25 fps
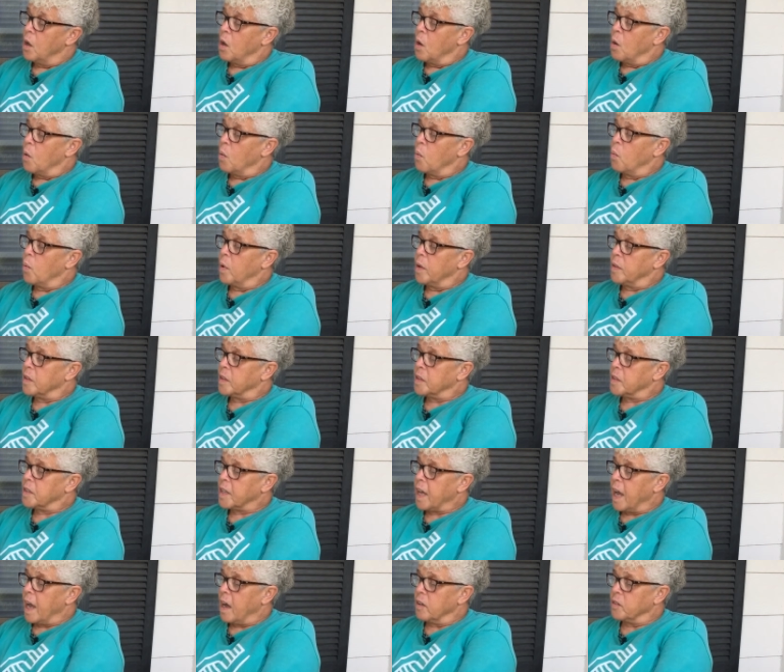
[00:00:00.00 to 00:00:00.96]
When the
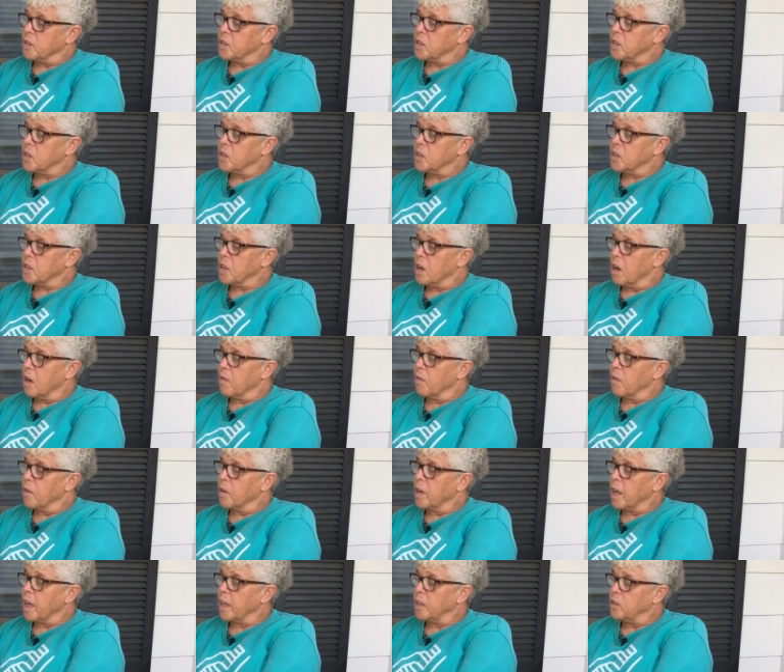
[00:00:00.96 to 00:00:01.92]
scouts
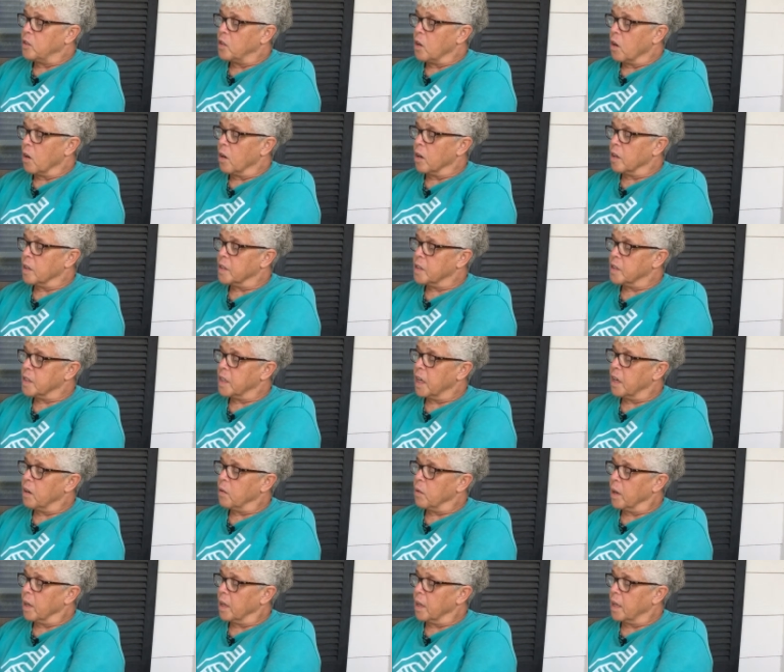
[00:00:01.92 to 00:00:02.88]
discovered a dark
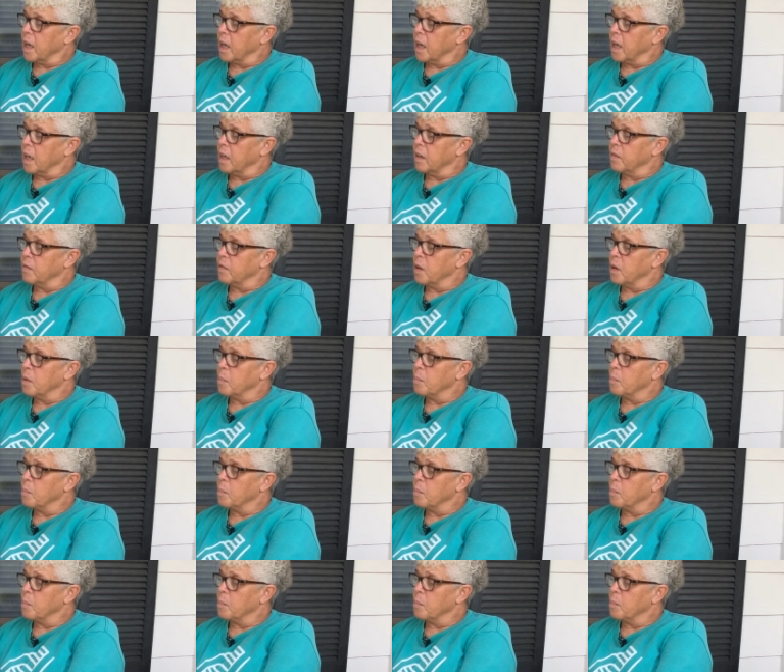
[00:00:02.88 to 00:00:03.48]
secret cave,